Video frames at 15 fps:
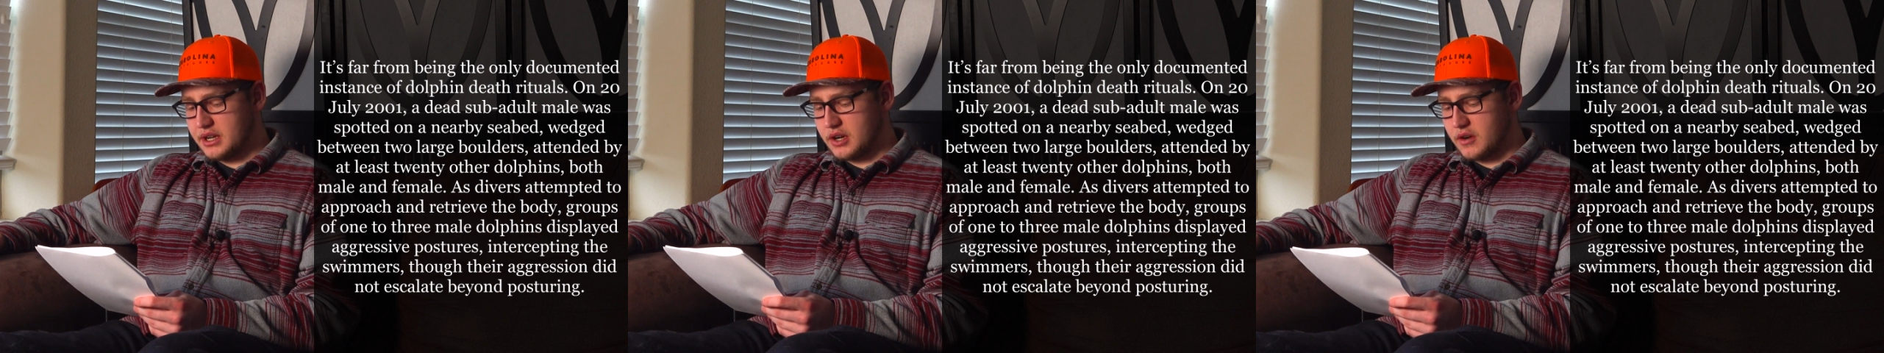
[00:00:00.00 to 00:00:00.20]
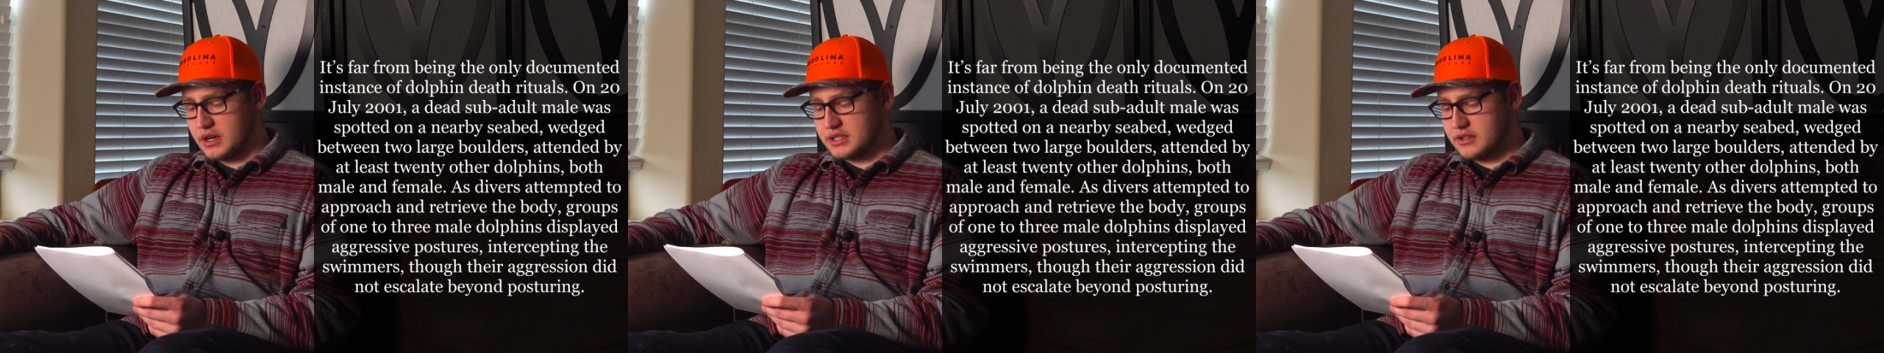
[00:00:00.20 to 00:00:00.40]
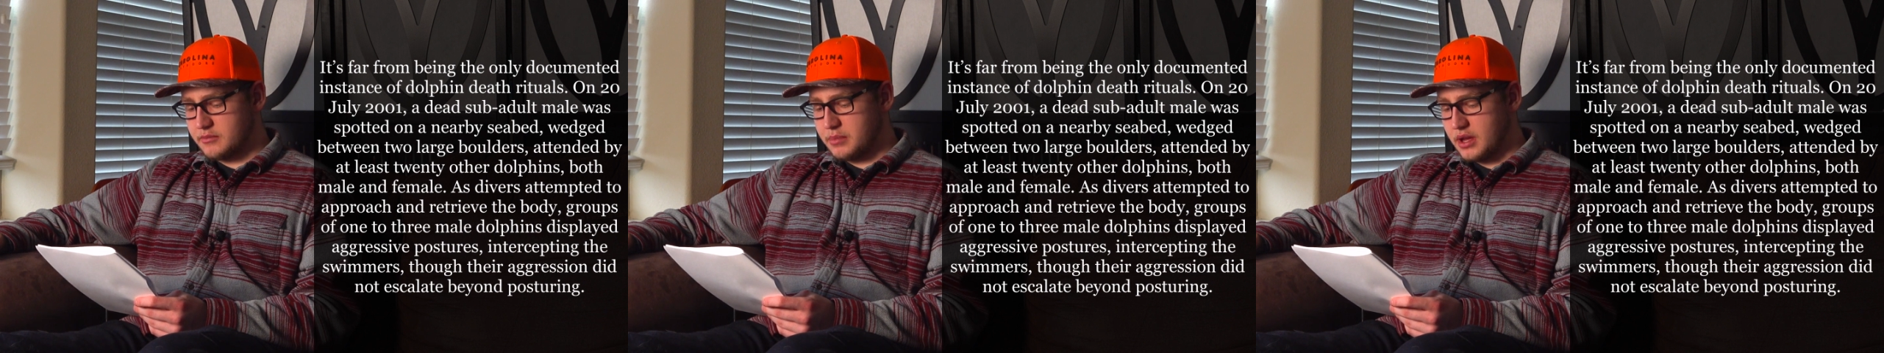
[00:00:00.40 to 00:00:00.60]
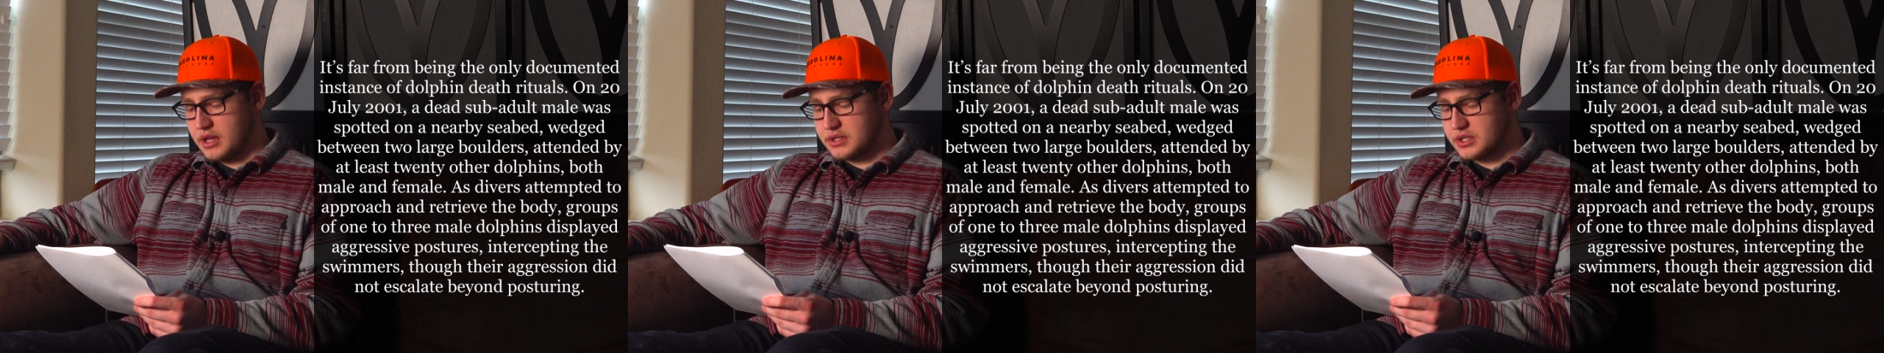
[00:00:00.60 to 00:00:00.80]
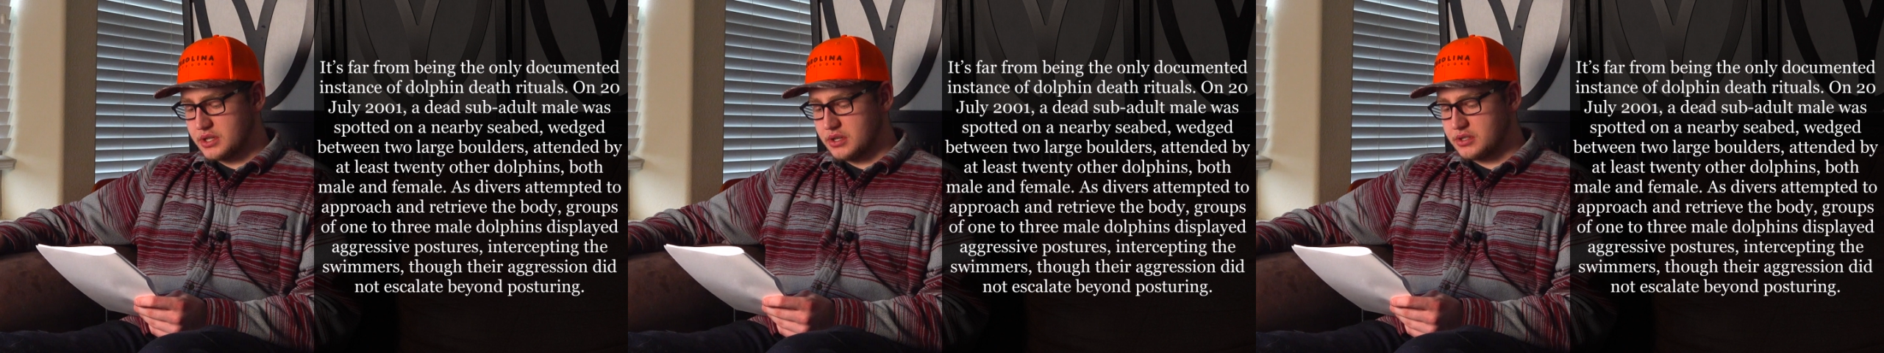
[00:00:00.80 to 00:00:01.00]
aggressive
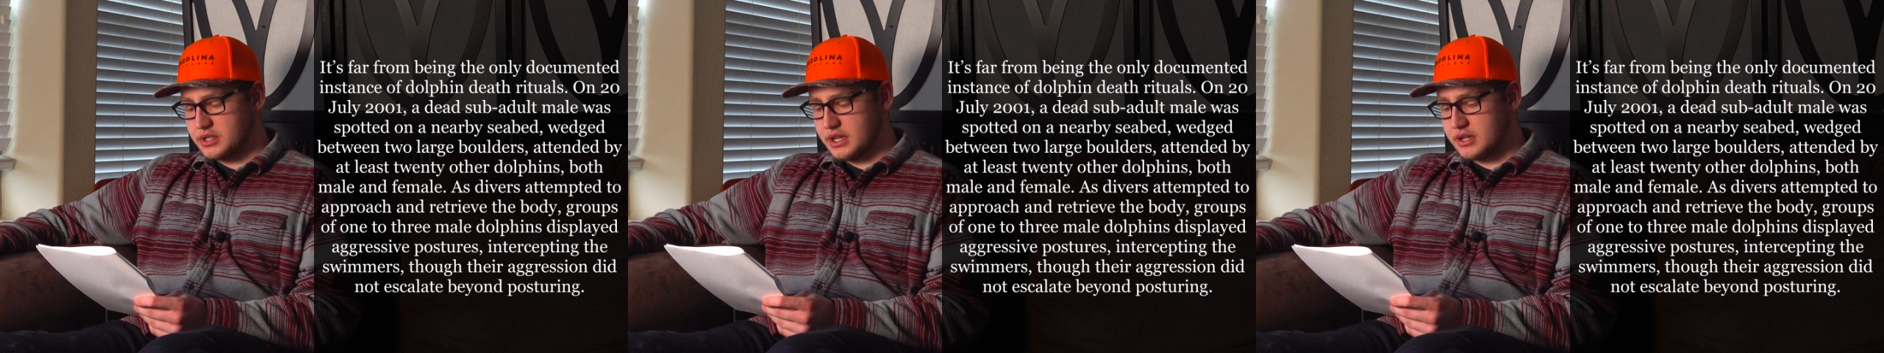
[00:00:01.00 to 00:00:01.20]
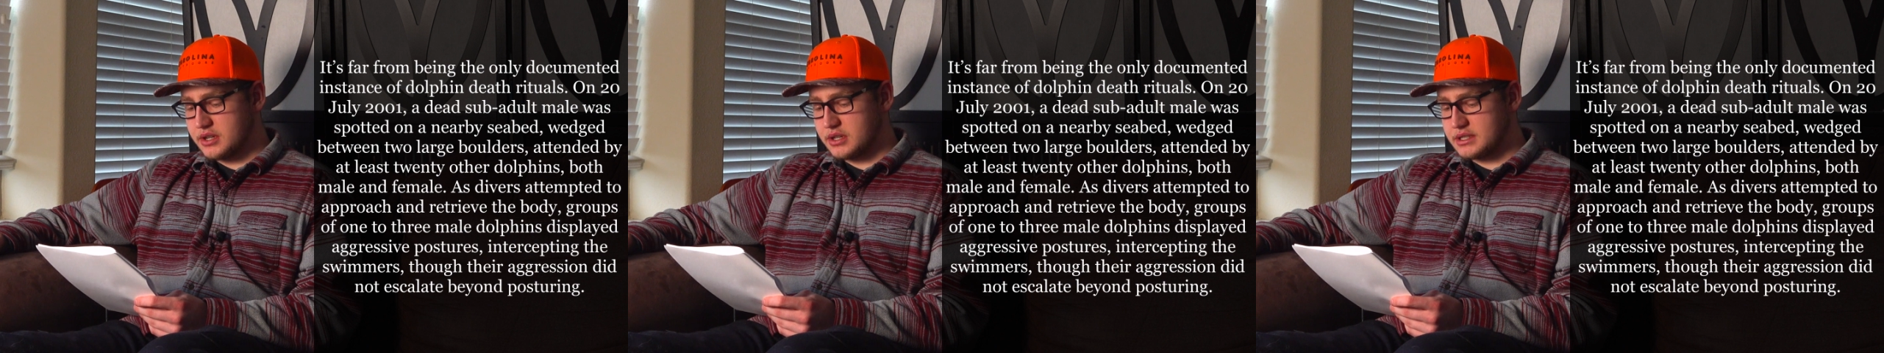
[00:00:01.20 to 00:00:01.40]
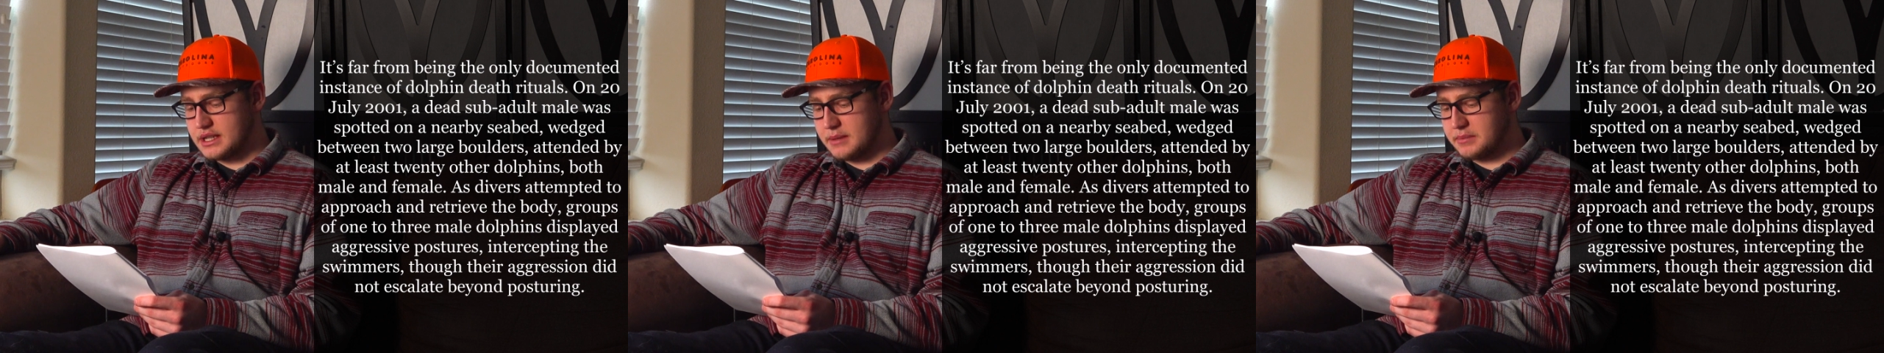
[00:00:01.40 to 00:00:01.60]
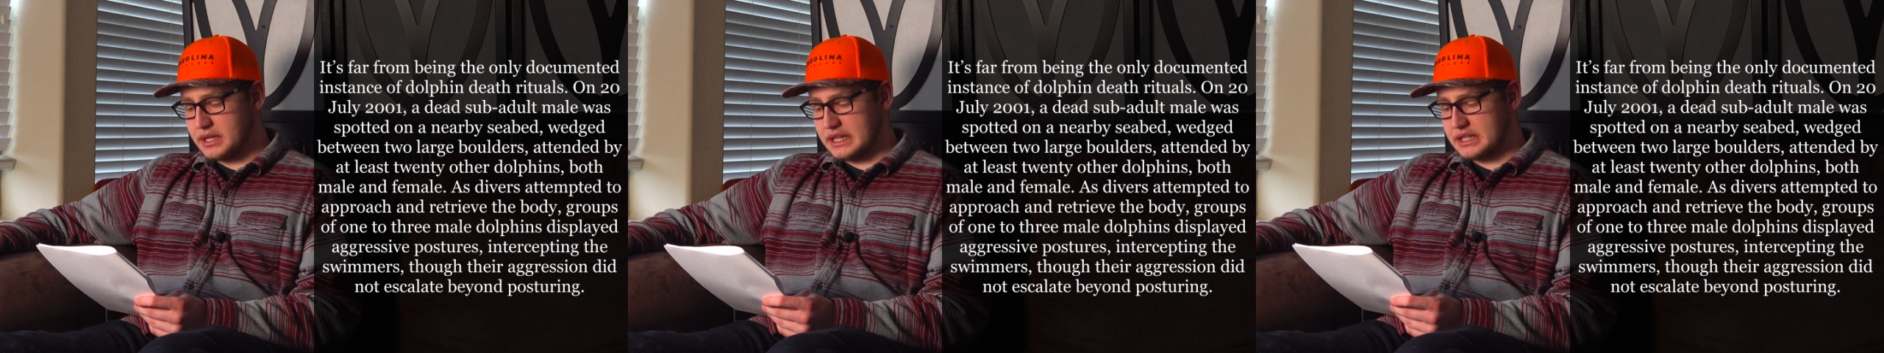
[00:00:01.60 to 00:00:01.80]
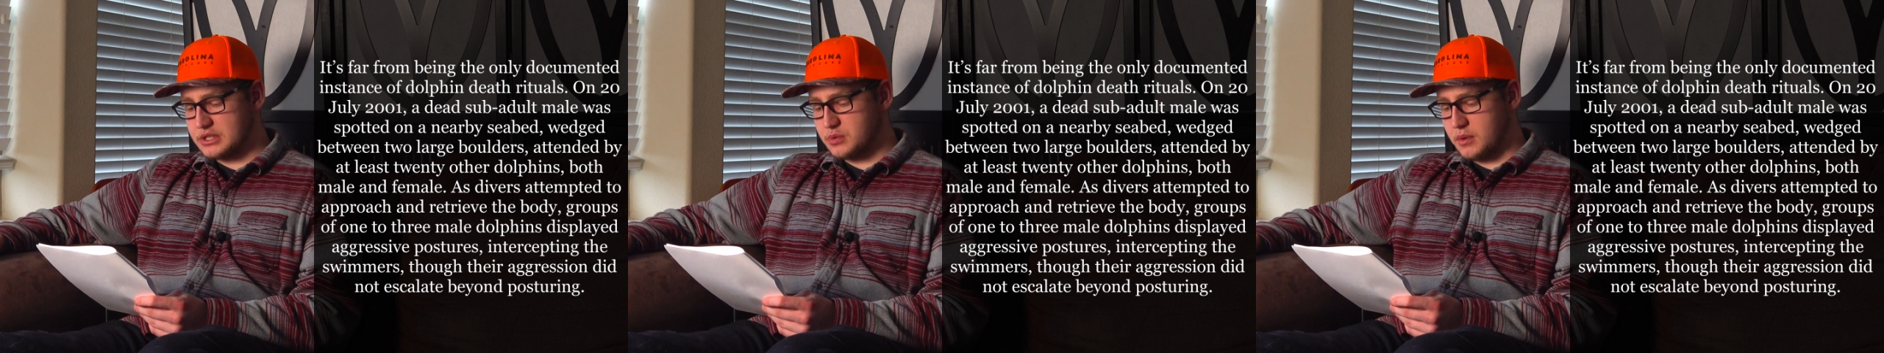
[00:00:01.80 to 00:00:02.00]
postures,
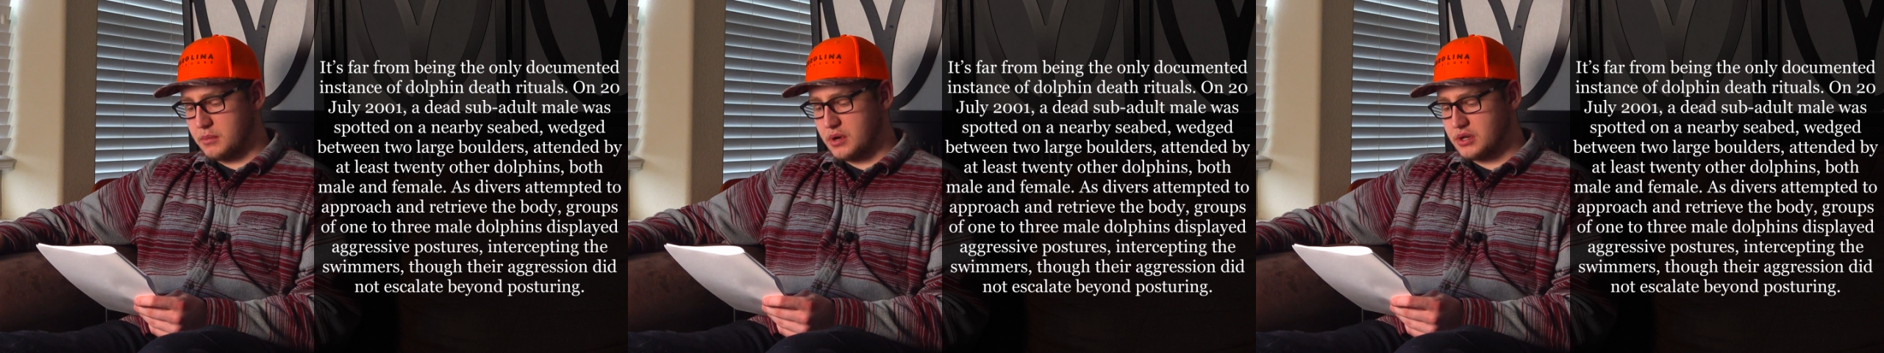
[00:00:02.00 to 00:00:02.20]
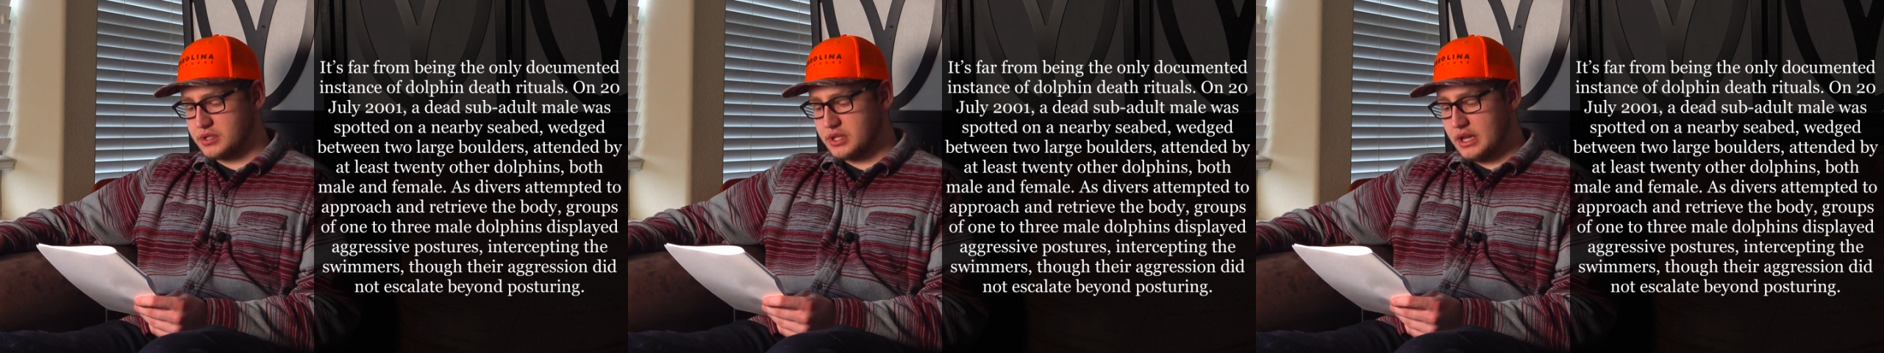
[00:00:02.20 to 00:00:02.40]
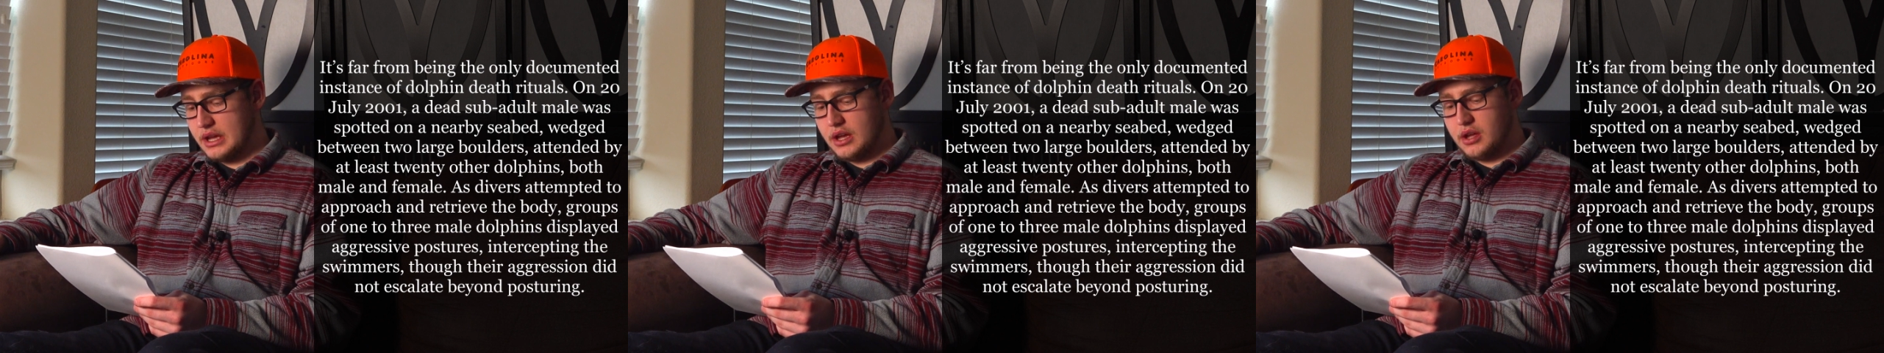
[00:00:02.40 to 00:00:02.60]
intercepting the swimmers,